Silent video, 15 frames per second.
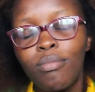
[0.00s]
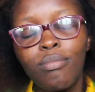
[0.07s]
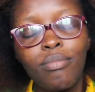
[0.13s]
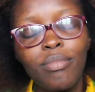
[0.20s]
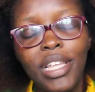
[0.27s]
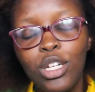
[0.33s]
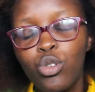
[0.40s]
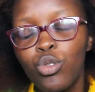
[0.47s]

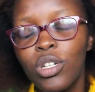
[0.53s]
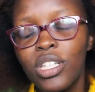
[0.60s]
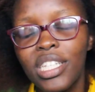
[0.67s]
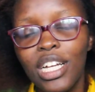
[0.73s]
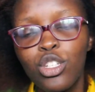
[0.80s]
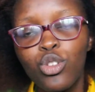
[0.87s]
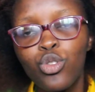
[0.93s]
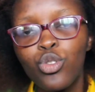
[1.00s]
the tools that
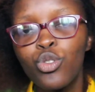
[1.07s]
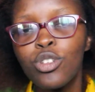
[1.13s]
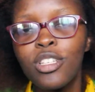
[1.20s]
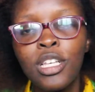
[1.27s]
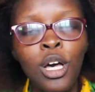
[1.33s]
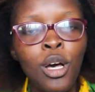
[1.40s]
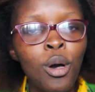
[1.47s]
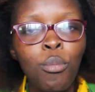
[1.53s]
you use,
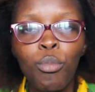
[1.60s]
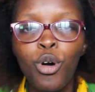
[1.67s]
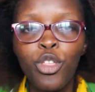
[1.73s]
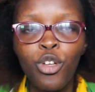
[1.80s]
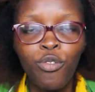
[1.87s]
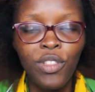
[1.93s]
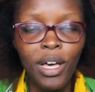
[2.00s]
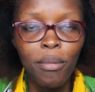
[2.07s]
both of
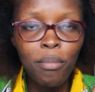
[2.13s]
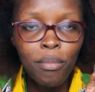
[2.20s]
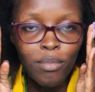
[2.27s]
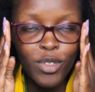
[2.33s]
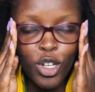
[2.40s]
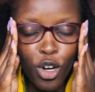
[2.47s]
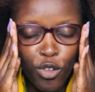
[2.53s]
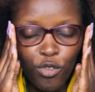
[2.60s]
them
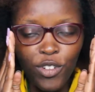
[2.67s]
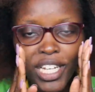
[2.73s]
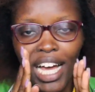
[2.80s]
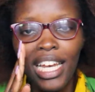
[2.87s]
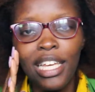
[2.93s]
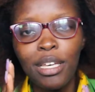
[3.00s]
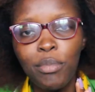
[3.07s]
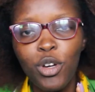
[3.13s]
sort of
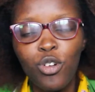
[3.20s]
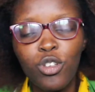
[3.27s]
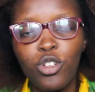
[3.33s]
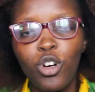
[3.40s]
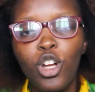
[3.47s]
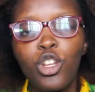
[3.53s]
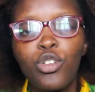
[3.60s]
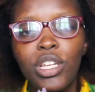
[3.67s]
tally because all
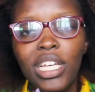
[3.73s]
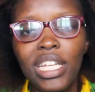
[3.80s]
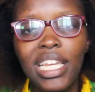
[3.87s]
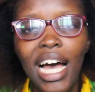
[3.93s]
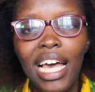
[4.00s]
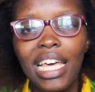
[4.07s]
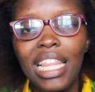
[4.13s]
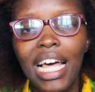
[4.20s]
you need are
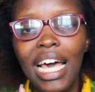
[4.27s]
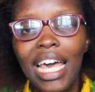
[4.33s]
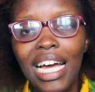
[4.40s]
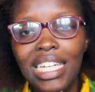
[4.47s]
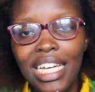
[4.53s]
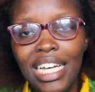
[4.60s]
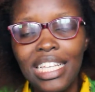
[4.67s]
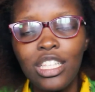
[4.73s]
either hair
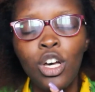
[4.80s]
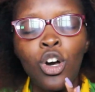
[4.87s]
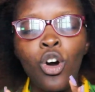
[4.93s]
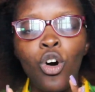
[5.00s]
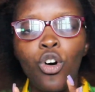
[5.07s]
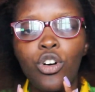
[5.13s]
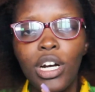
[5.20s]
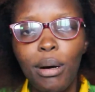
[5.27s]
ties
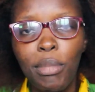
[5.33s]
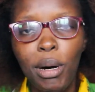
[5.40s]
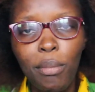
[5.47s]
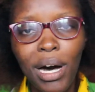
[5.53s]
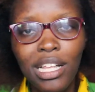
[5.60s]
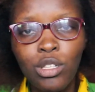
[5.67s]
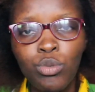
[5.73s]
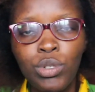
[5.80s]
or rubber
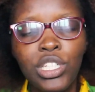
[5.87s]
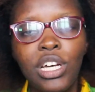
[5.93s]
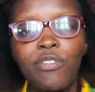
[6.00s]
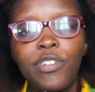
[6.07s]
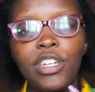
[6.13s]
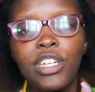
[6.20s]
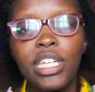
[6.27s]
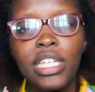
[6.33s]
bands, which are
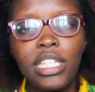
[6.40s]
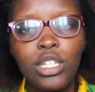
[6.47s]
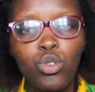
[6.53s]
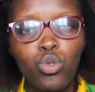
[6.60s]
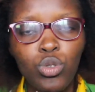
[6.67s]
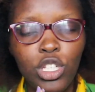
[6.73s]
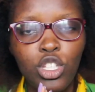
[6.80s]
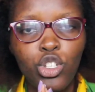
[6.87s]
very easy to
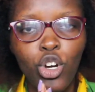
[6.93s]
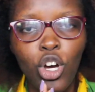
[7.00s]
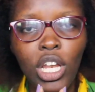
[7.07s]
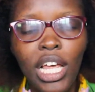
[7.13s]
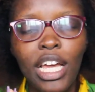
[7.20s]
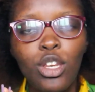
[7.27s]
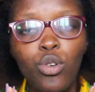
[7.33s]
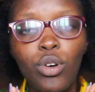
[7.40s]
install,
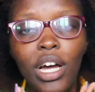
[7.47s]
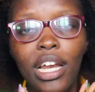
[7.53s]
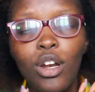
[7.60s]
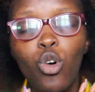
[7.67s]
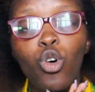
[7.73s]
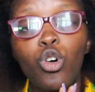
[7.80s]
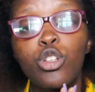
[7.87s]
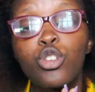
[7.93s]
and you can
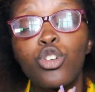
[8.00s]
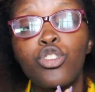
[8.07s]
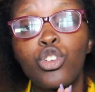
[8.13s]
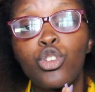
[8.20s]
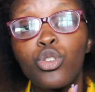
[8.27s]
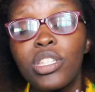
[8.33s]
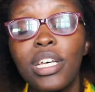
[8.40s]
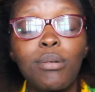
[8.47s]
also
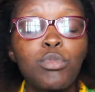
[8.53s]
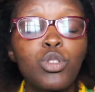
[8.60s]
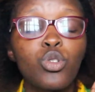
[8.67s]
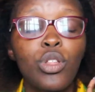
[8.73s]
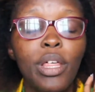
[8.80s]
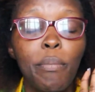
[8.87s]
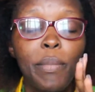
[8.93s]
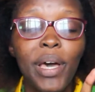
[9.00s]
reuse them. So
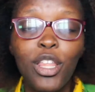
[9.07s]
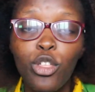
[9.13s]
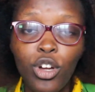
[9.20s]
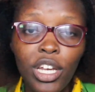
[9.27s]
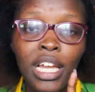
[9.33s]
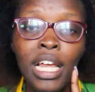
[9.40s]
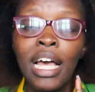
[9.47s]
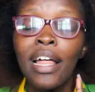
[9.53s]

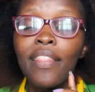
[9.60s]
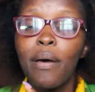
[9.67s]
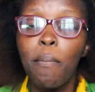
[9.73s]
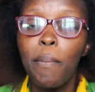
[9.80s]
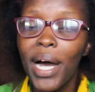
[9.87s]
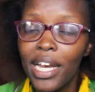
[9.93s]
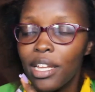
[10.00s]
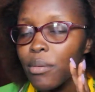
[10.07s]
the
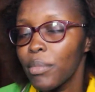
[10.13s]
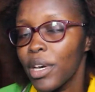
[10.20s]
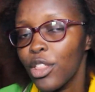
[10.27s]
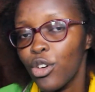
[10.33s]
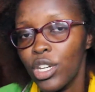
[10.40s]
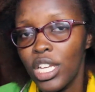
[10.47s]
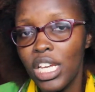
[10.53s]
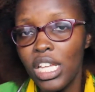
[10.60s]
banding method
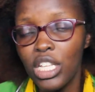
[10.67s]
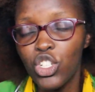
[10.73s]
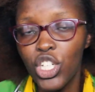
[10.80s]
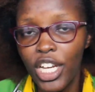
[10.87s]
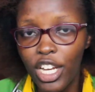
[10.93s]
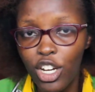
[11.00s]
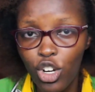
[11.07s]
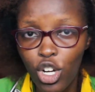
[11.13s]
in
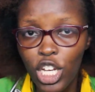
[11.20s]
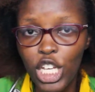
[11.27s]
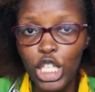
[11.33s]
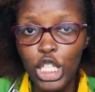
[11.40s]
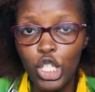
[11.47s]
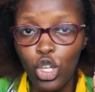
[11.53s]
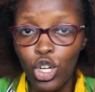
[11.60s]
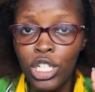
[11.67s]
general is
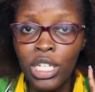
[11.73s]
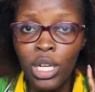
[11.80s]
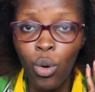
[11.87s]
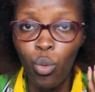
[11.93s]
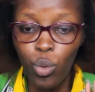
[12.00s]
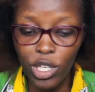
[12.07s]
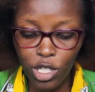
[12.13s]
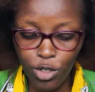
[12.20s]
not
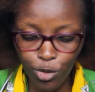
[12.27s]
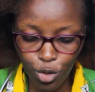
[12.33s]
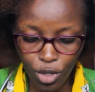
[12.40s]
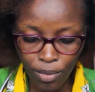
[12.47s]
wasteful.